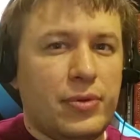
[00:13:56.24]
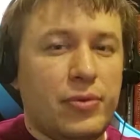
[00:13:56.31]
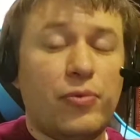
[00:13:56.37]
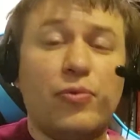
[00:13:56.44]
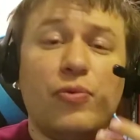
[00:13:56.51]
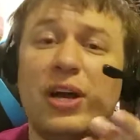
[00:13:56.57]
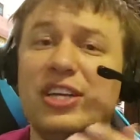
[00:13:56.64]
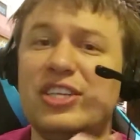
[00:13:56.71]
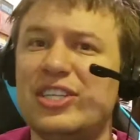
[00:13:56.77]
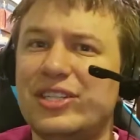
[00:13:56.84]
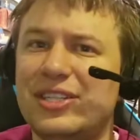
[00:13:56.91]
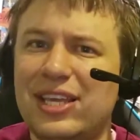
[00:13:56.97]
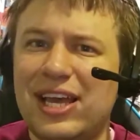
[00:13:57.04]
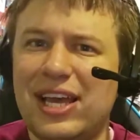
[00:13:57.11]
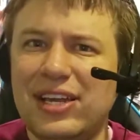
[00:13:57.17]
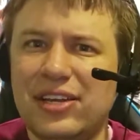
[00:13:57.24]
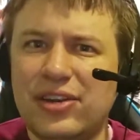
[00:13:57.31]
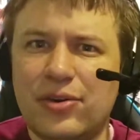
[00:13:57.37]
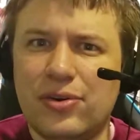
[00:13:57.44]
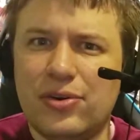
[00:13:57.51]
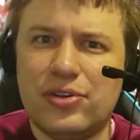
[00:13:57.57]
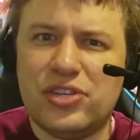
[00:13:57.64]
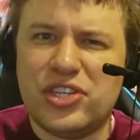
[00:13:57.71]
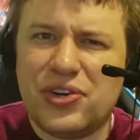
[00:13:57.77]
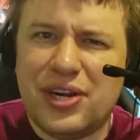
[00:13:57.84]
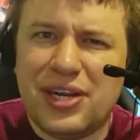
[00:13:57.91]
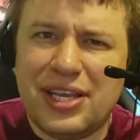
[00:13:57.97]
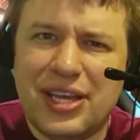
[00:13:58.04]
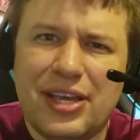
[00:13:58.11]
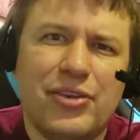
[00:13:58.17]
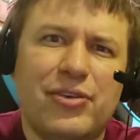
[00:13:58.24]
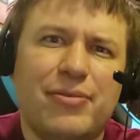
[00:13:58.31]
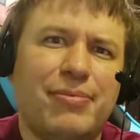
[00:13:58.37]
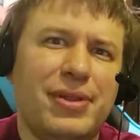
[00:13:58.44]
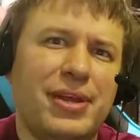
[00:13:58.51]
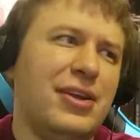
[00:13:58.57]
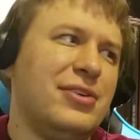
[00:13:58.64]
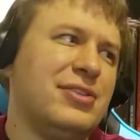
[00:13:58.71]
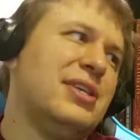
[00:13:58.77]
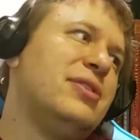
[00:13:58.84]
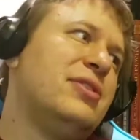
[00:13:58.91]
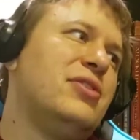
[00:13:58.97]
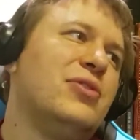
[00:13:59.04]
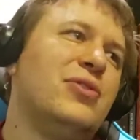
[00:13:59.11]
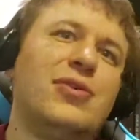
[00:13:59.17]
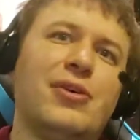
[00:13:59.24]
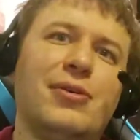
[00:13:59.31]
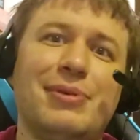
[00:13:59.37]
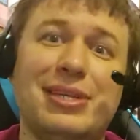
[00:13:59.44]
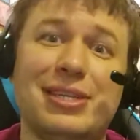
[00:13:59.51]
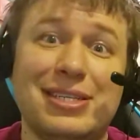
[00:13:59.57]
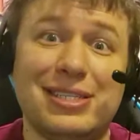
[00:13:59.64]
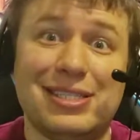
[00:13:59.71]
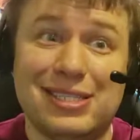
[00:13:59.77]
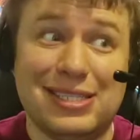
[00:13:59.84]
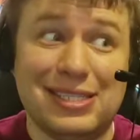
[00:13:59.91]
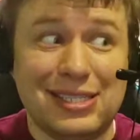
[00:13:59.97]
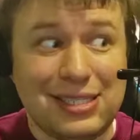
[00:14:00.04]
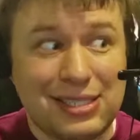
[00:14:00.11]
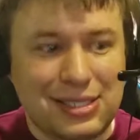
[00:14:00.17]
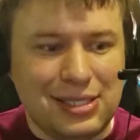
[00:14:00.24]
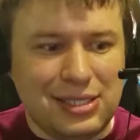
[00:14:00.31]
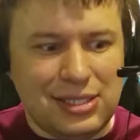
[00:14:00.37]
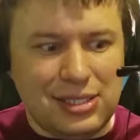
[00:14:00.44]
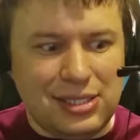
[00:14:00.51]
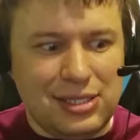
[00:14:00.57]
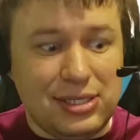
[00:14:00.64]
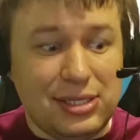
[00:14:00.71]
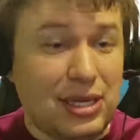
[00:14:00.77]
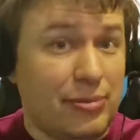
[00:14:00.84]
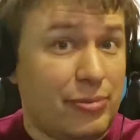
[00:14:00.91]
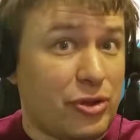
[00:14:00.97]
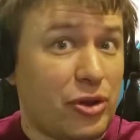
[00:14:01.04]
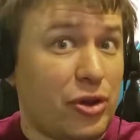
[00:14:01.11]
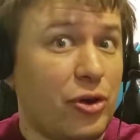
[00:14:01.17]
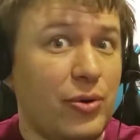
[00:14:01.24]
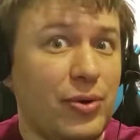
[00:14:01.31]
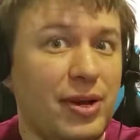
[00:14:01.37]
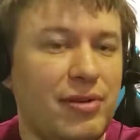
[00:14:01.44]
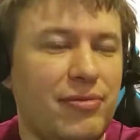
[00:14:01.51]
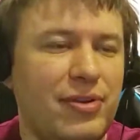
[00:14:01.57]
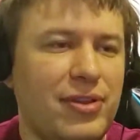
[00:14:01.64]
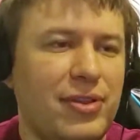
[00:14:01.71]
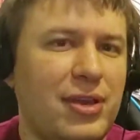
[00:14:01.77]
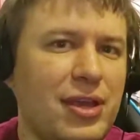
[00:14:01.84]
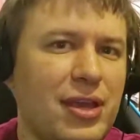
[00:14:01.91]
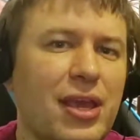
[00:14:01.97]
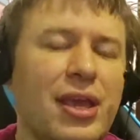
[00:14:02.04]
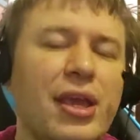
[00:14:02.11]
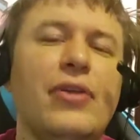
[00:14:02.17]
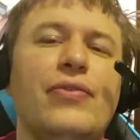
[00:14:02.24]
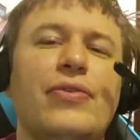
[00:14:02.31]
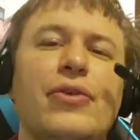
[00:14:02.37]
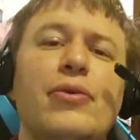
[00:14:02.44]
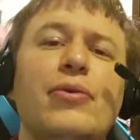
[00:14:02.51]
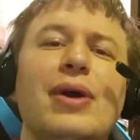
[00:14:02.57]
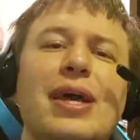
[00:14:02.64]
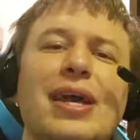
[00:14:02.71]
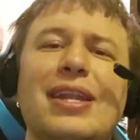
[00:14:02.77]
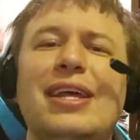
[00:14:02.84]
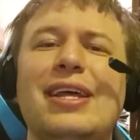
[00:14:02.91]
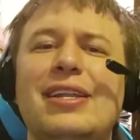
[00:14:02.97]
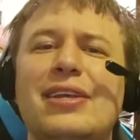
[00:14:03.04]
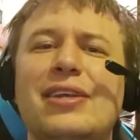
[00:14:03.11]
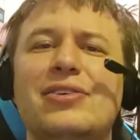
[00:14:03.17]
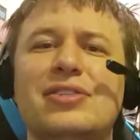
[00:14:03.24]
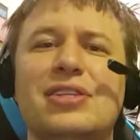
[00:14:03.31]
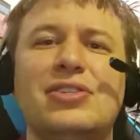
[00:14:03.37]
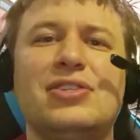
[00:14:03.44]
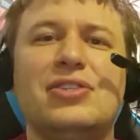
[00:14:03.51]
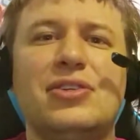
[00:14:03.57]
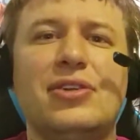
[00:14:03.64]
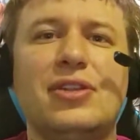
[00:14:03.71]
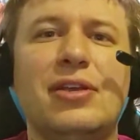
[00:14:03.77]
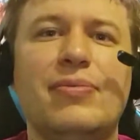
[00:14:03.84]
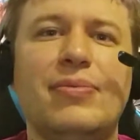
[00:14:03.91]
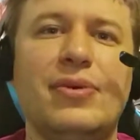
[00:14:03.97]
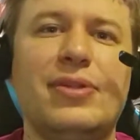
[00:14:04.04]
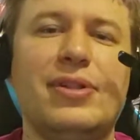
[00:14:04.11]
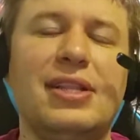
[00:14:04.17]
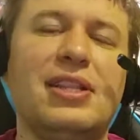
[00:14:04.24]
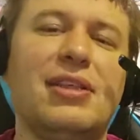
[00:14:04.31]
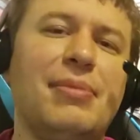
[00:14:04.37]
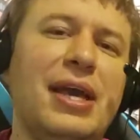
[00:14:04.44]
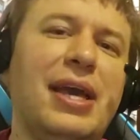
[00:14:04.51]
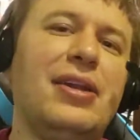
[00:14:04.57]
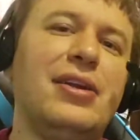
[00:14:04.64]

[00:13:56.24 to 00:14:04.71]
rush at the end in order to try to get your players out the door because it's time to go and everything. You, in ending your session early, will let them end